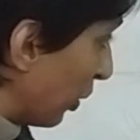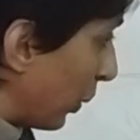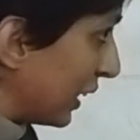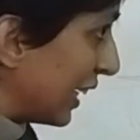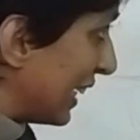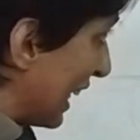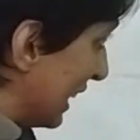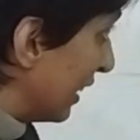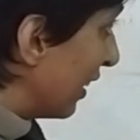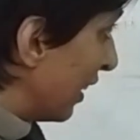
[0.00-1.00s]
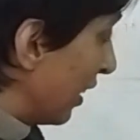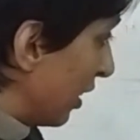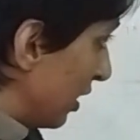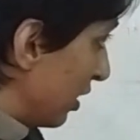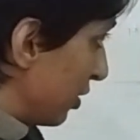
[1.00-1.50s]
the way that Delhi
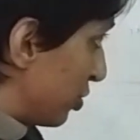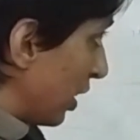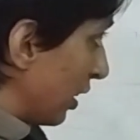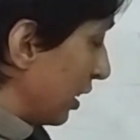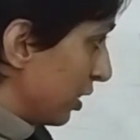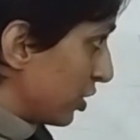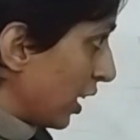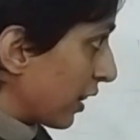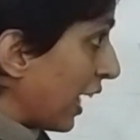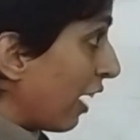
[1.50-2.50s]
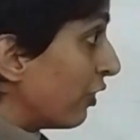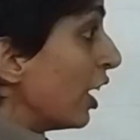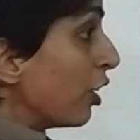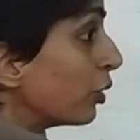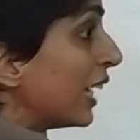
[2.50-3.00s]
Jats have.
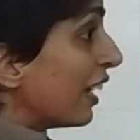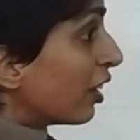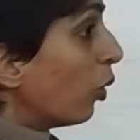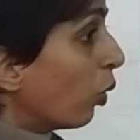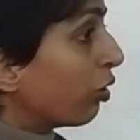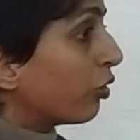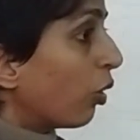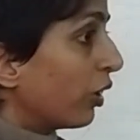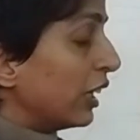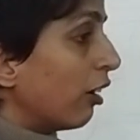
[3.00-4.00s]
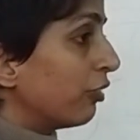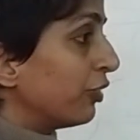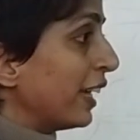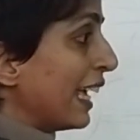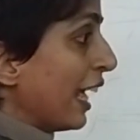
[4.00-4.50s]
So there is a whole story of,
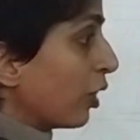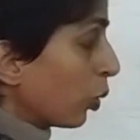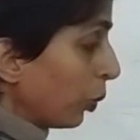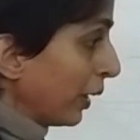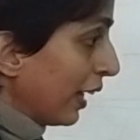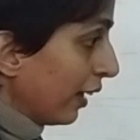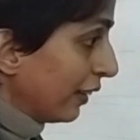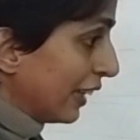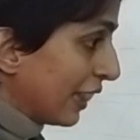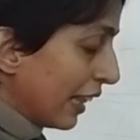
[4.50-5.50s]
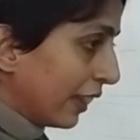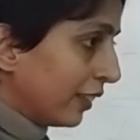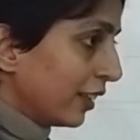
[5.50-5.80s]
so this is